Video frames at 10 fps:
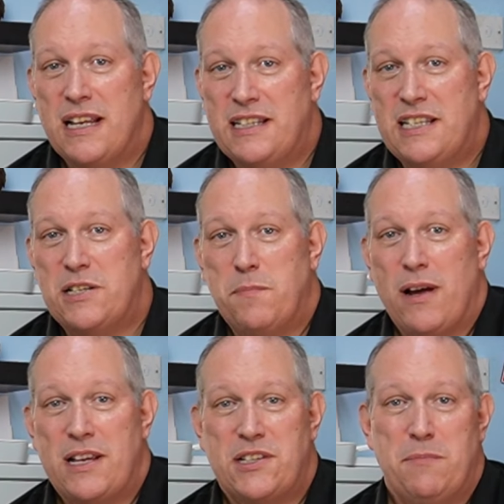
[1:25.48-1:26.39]

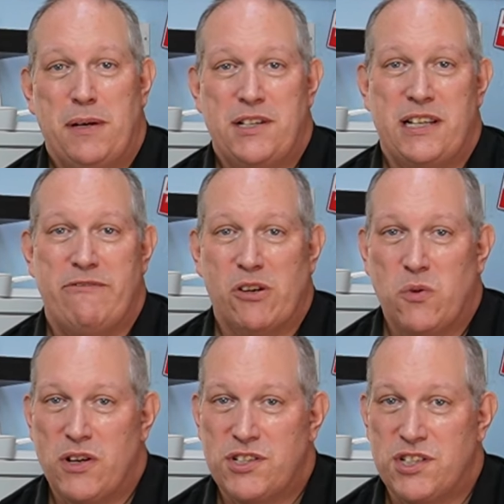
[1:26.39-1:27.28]
despite its simplicity,
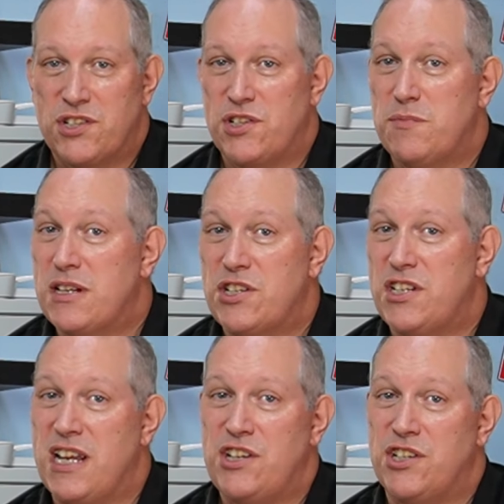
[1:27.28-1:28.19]
requires just as much
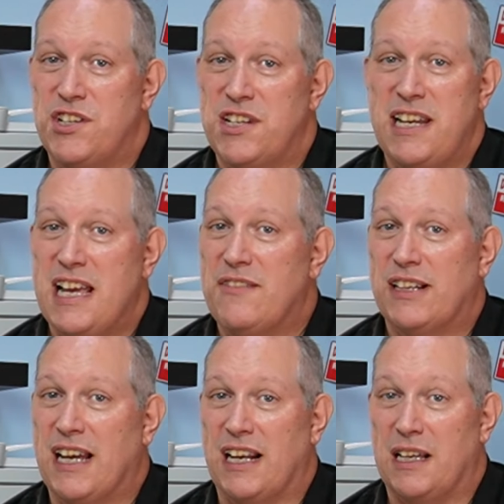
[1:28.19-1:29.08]
attention as any other
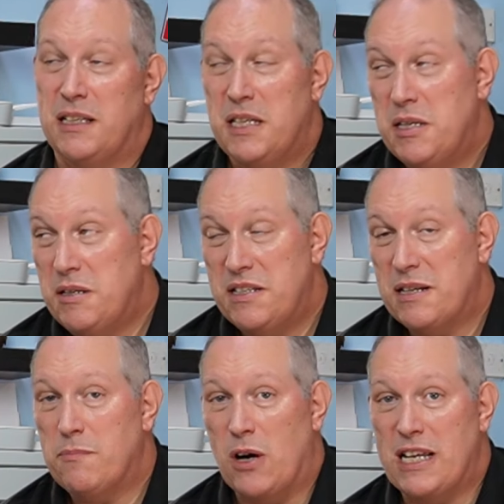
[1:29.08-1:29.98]
colour, in
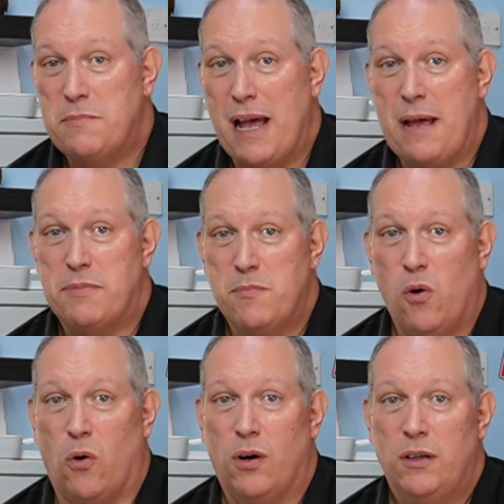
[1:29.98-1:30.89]
some ways perhaps
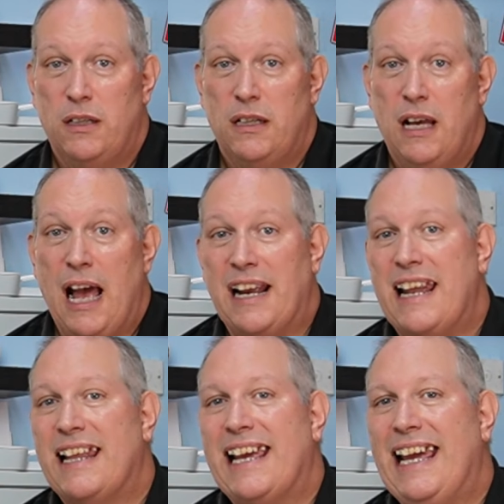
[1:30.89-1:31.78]
more. And
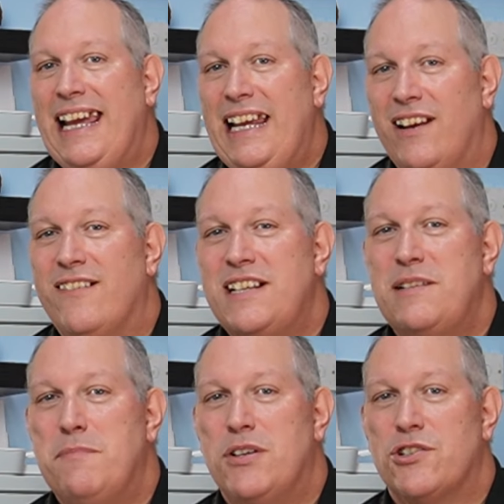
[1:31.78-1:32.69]
now the key lies
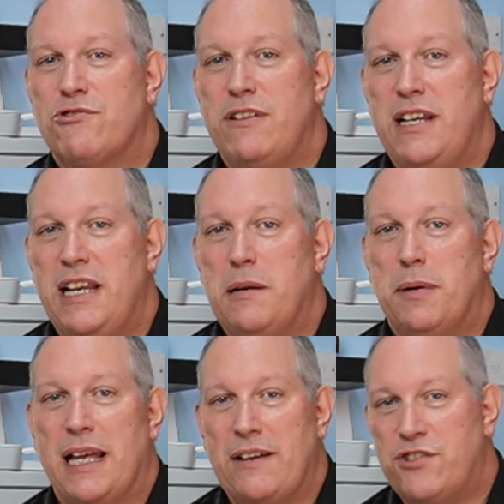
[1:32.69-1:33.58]
in mastering the
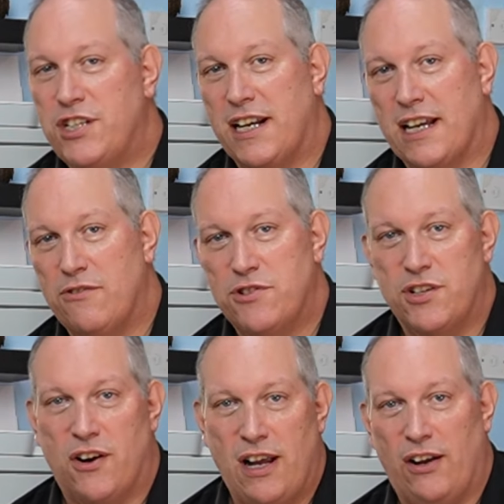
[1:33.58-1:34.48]
interplay of shadows and
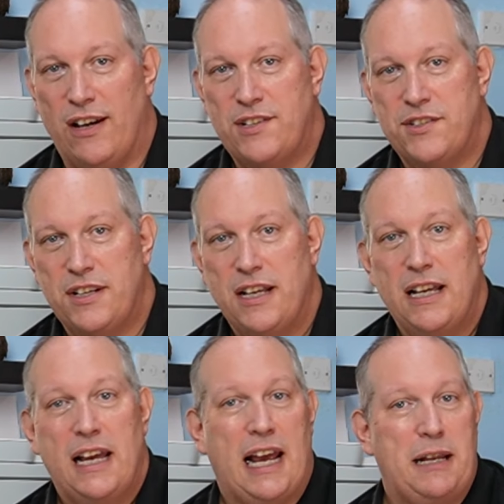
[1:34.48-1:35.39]
highlights.
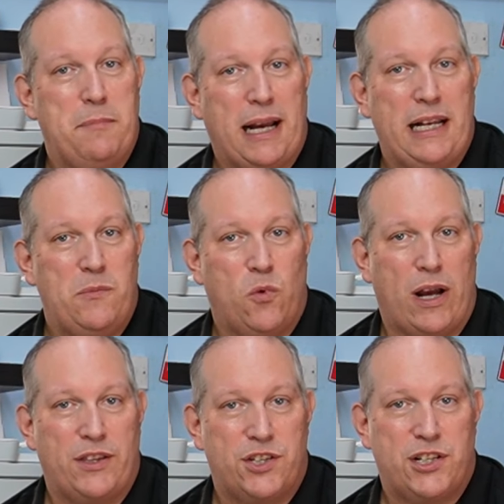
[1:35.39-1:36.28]
And in painting
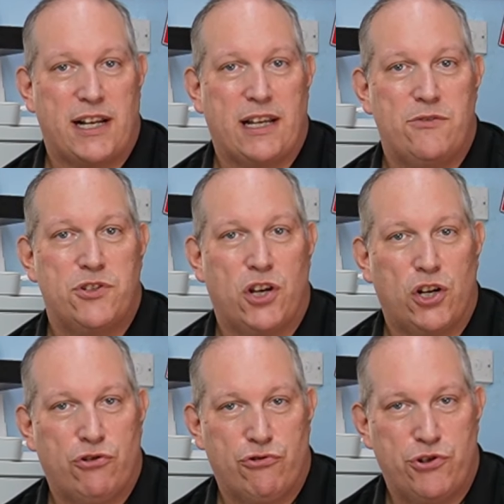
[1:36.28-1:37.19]
white, the shadows are
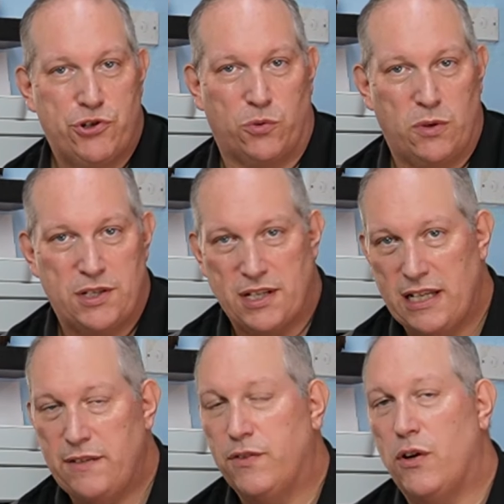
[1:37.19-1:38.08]
crucial as
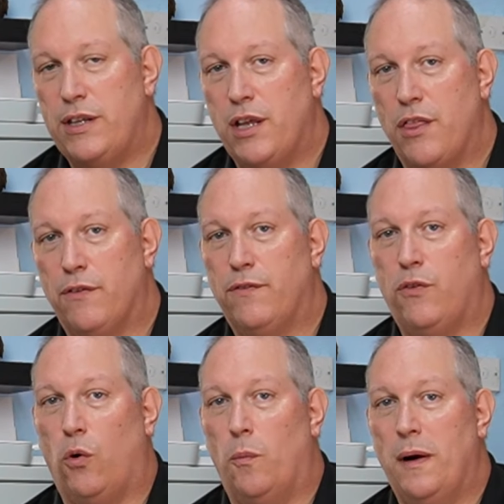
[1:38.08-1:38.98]
they define the
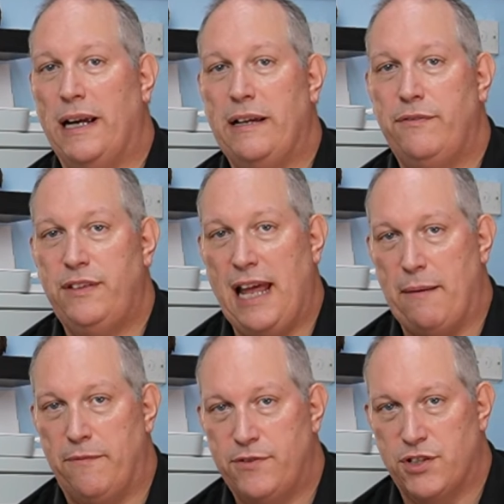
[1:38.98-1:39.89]
form and give
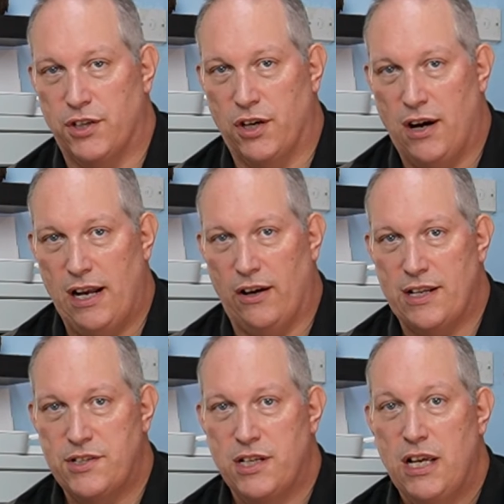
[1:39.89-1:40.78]
depth to the highlights.